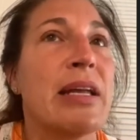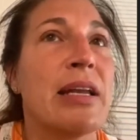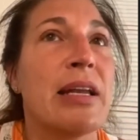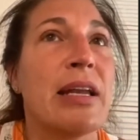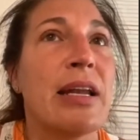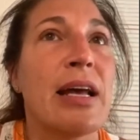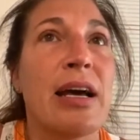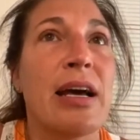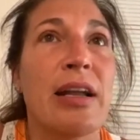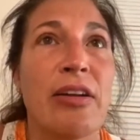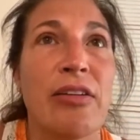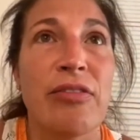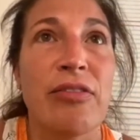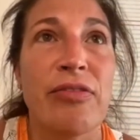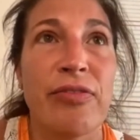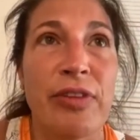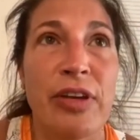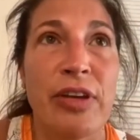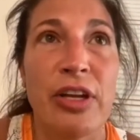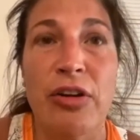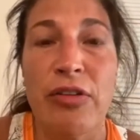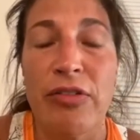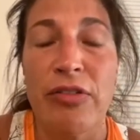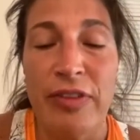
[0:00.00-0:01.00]
out of, you
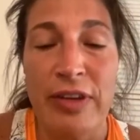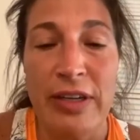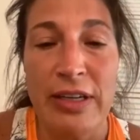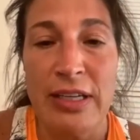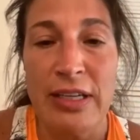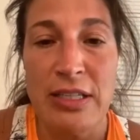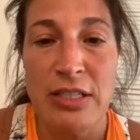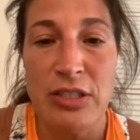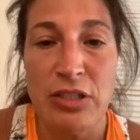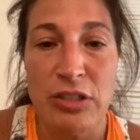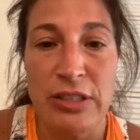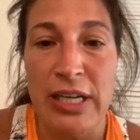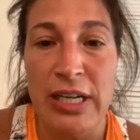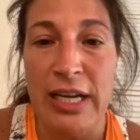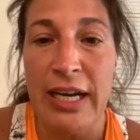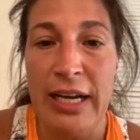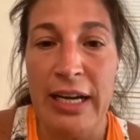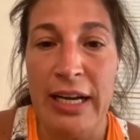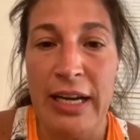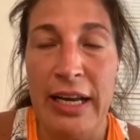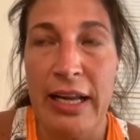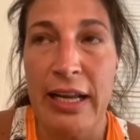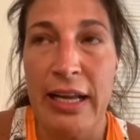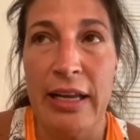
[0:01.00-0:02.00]
know, fitness or
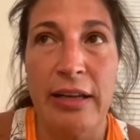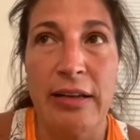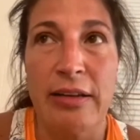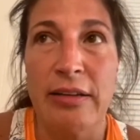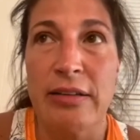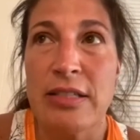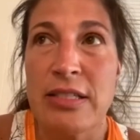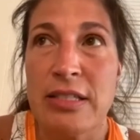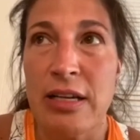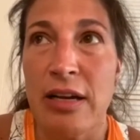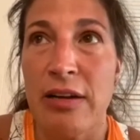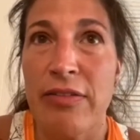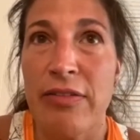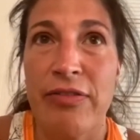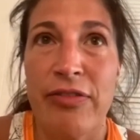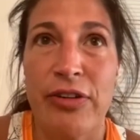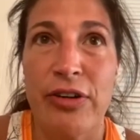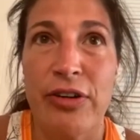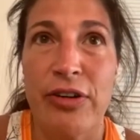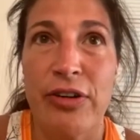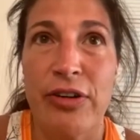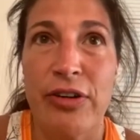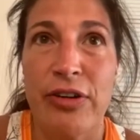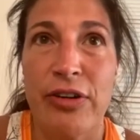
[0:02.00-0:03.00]
dieting and stuff
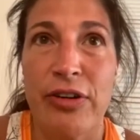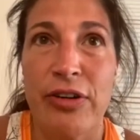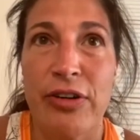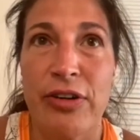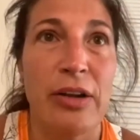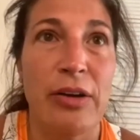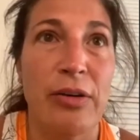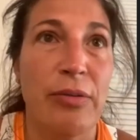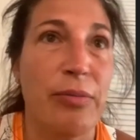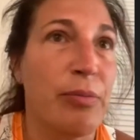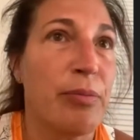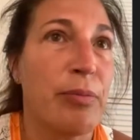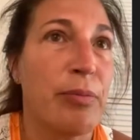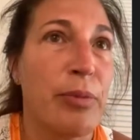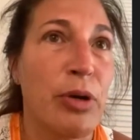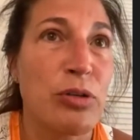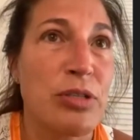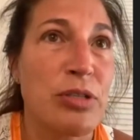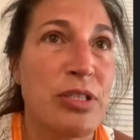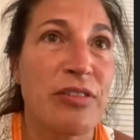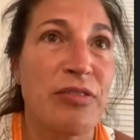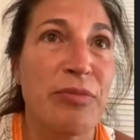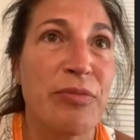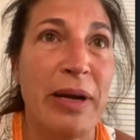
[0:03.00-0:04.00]
for, you know,
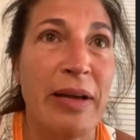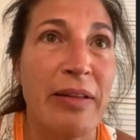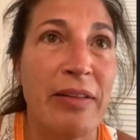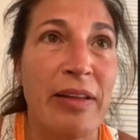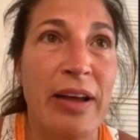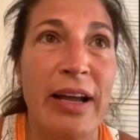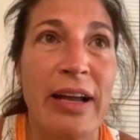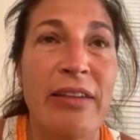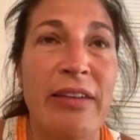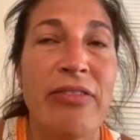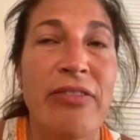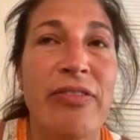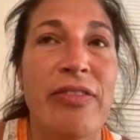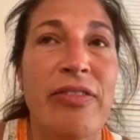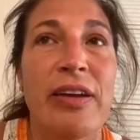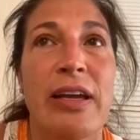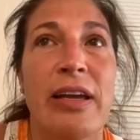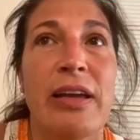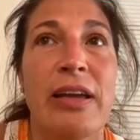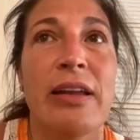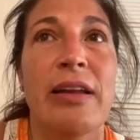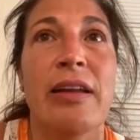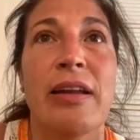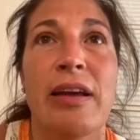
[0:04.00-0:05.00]
most of my life.
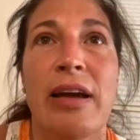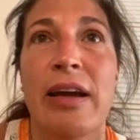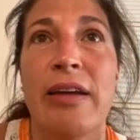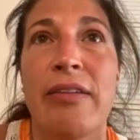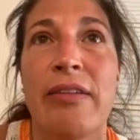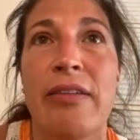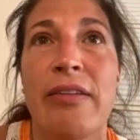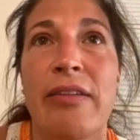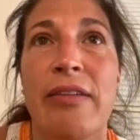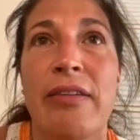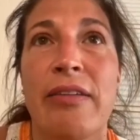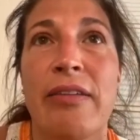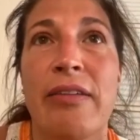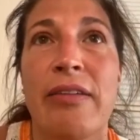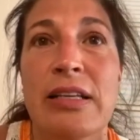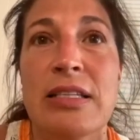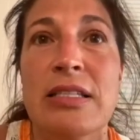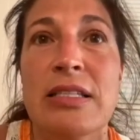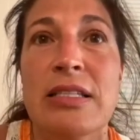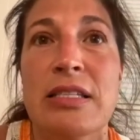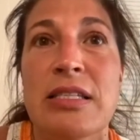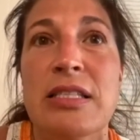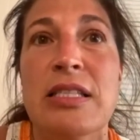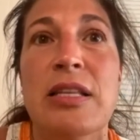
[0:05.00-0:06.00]
And I feel like this
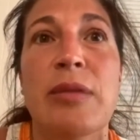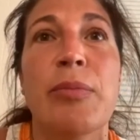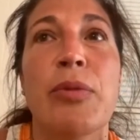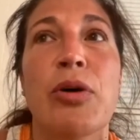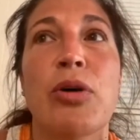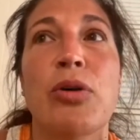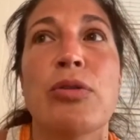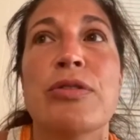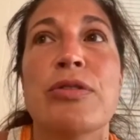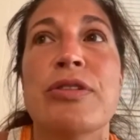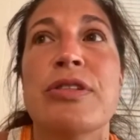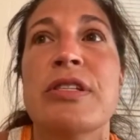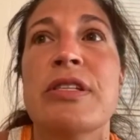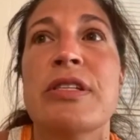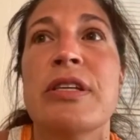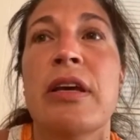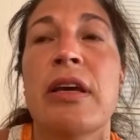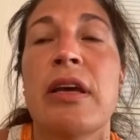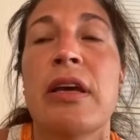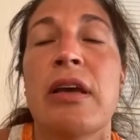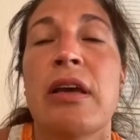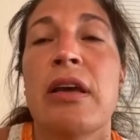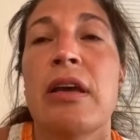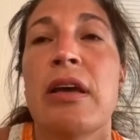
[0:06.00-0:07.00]
is the most
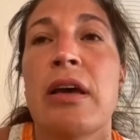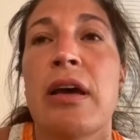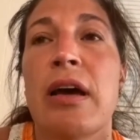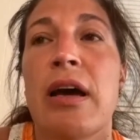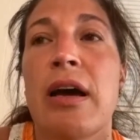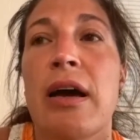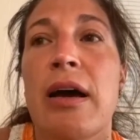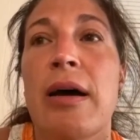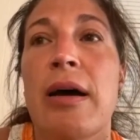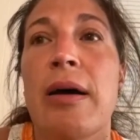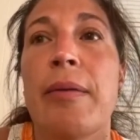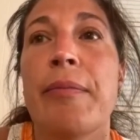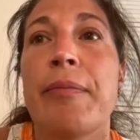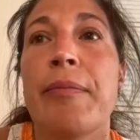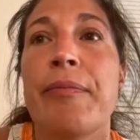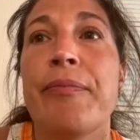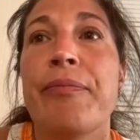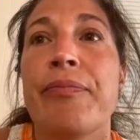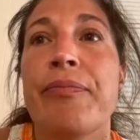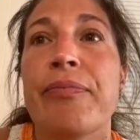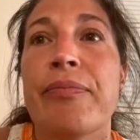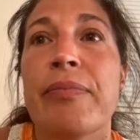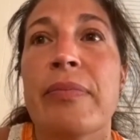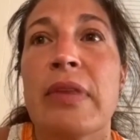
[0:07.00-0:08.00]
kind
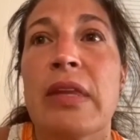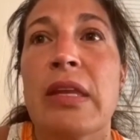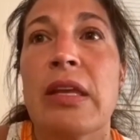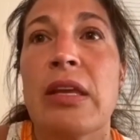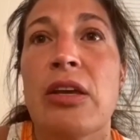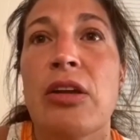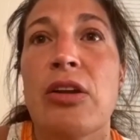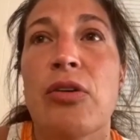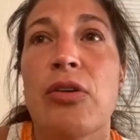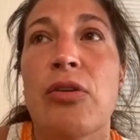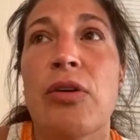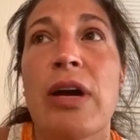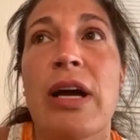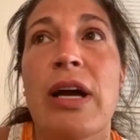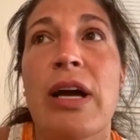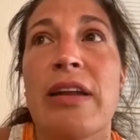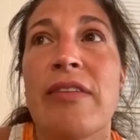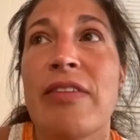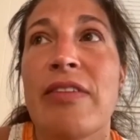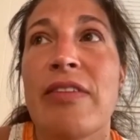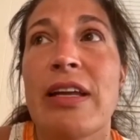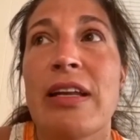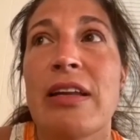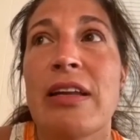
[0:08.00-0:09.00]
of
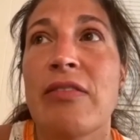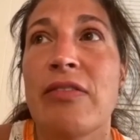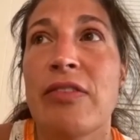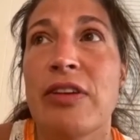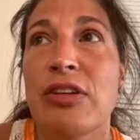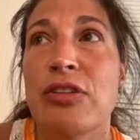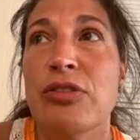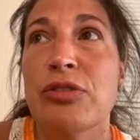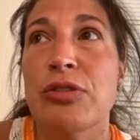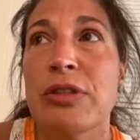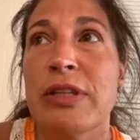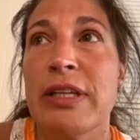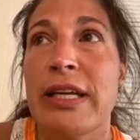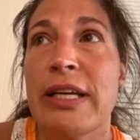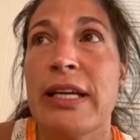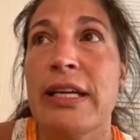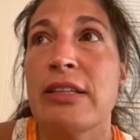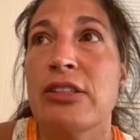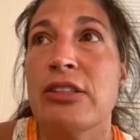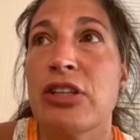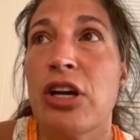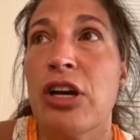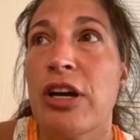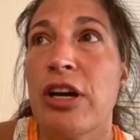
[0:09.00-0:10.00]
individually
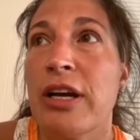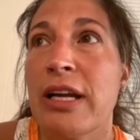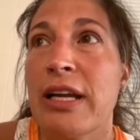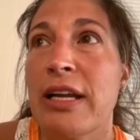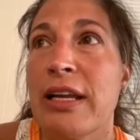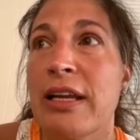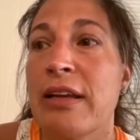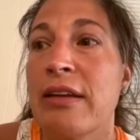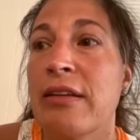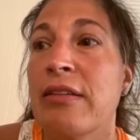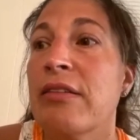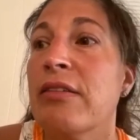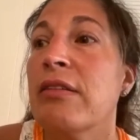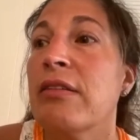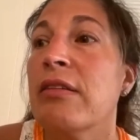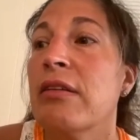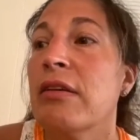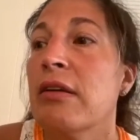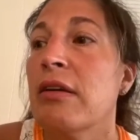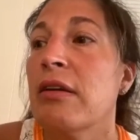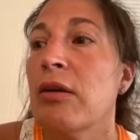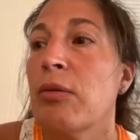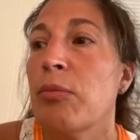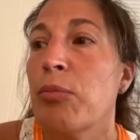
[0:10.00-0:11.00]
targeted
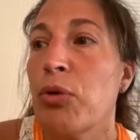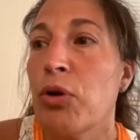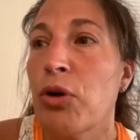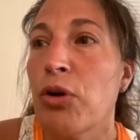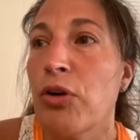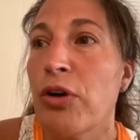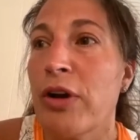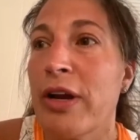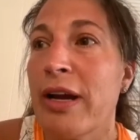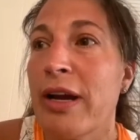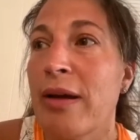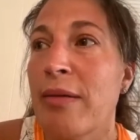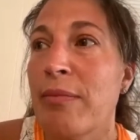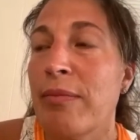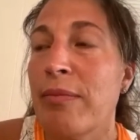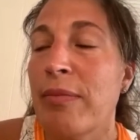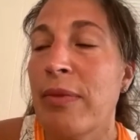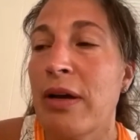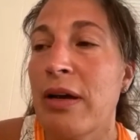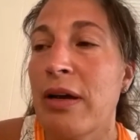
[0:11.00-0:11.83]
program,